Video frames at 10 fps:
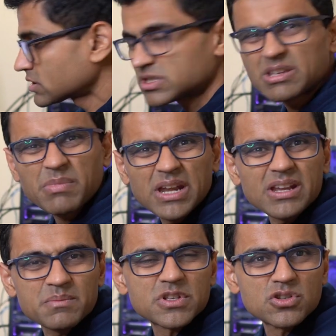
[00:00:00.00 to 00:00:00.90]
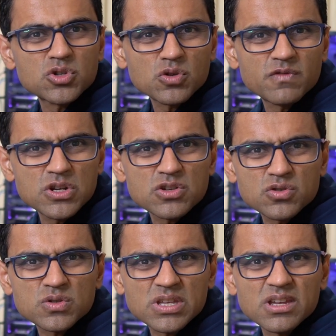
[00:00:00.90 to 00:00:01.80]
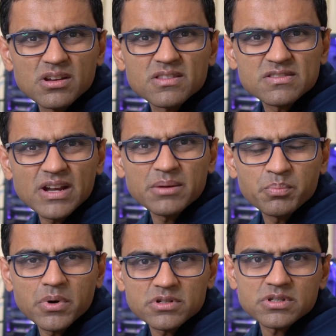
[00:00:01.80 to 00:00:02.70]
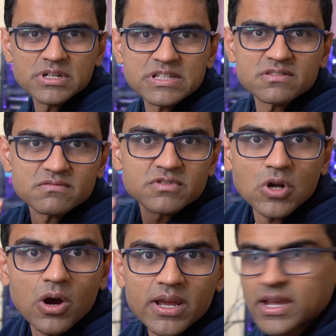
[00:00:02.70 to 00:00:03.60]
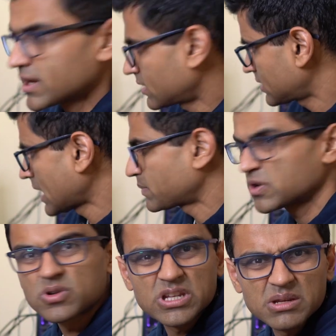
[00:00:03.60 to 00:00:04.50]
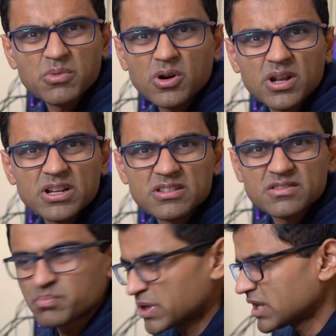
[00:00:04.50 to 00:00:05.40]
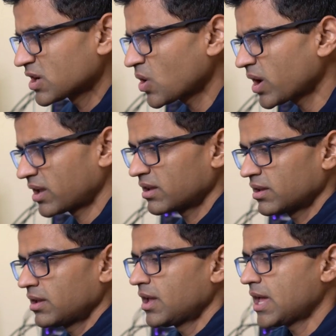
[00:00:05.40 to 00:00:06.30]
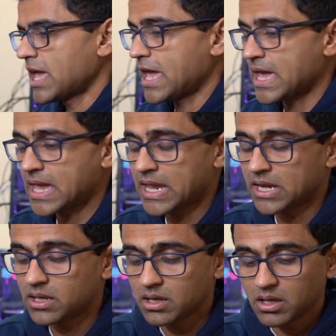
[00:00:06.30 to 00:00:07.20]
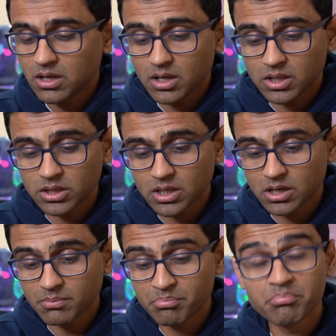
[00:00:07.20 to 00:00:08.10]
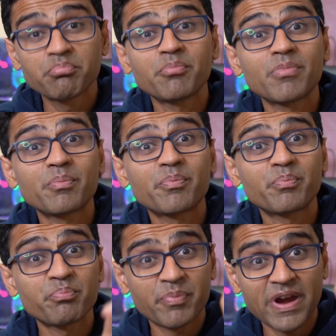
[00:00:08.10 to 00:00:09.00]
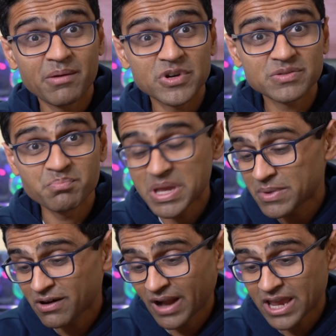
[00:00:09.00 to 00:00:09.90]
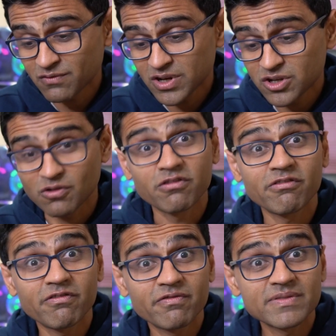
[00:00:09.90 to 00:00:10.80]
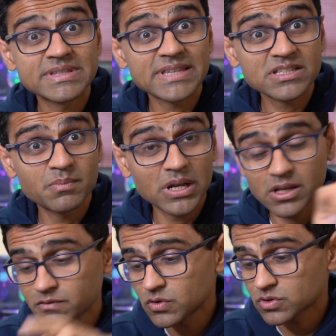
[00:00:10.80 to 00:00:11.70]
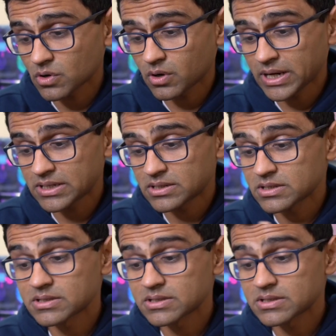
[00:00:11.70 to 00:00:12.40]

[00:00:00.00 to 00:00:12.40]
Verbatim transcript: see many times in youtube videos you hear this right person is talking and typing on keyboard and it's pretty annoying and the famous baby crying video 6 million views all right